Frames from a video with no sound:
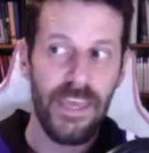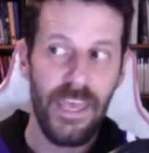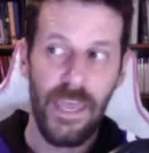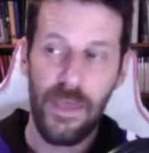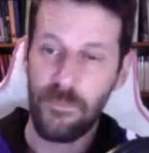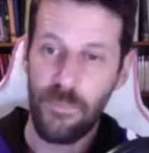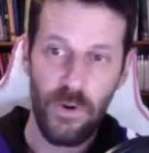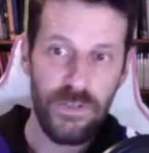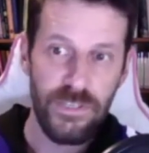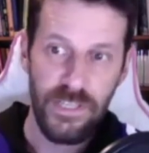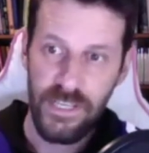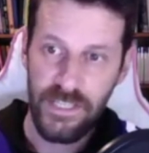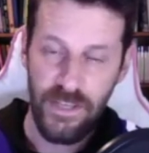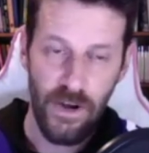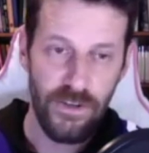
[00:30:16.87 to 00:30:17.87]
in
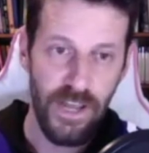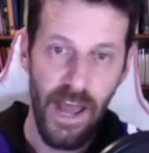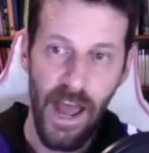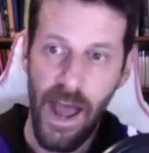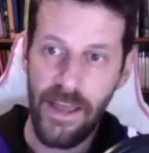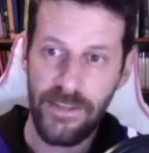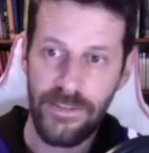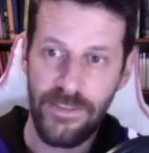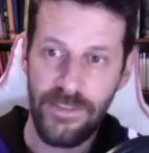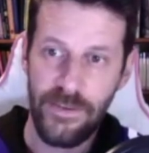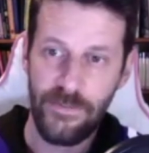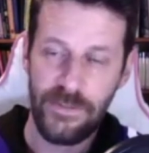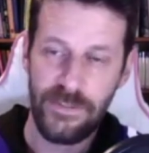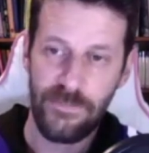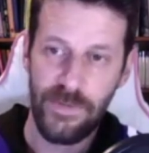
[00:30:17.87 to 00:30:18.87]
person, it's hard to hide than
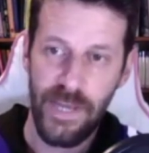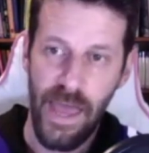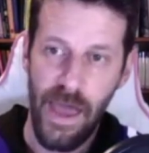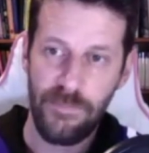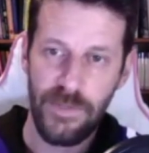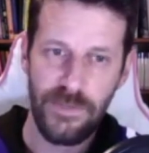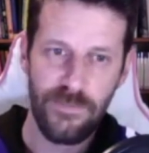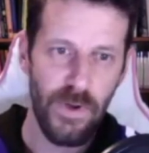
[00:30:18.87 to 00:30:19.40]
when something happens.